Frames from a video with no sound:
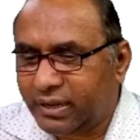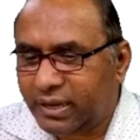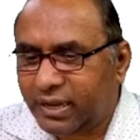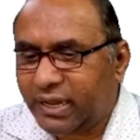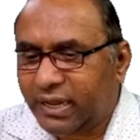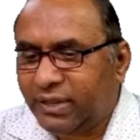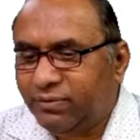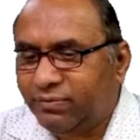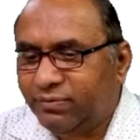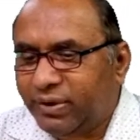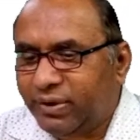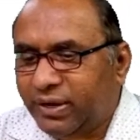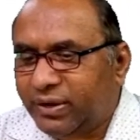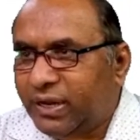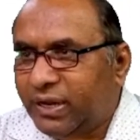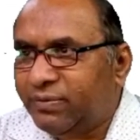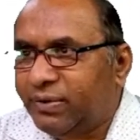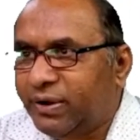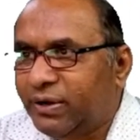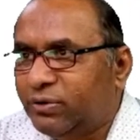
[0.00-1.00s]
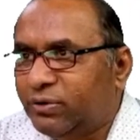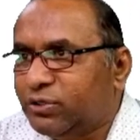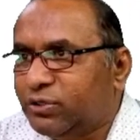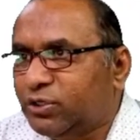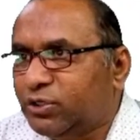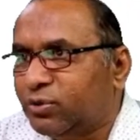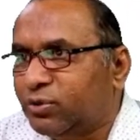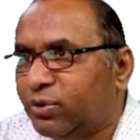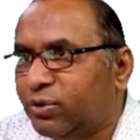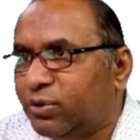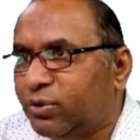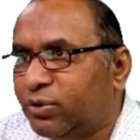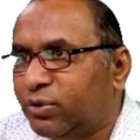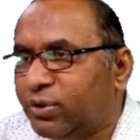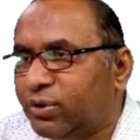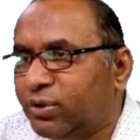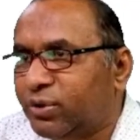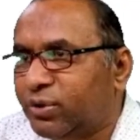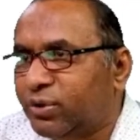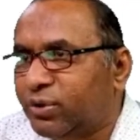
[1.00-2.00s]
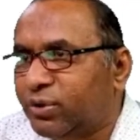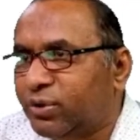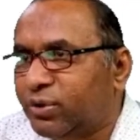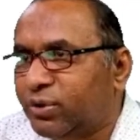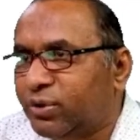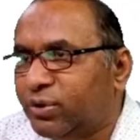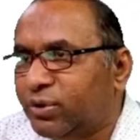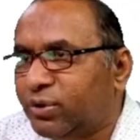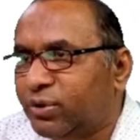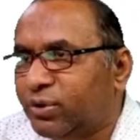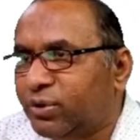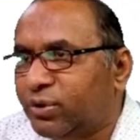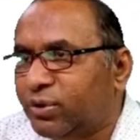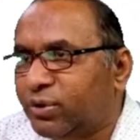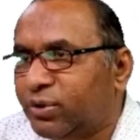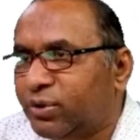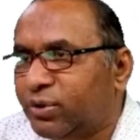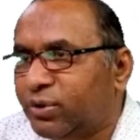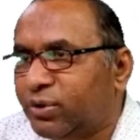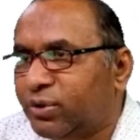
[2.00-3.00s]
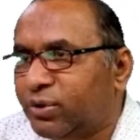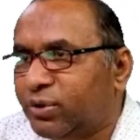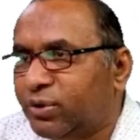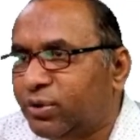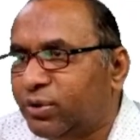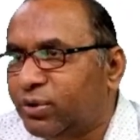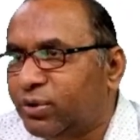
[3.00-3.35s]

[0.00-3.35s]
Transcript: I want to store this information in S.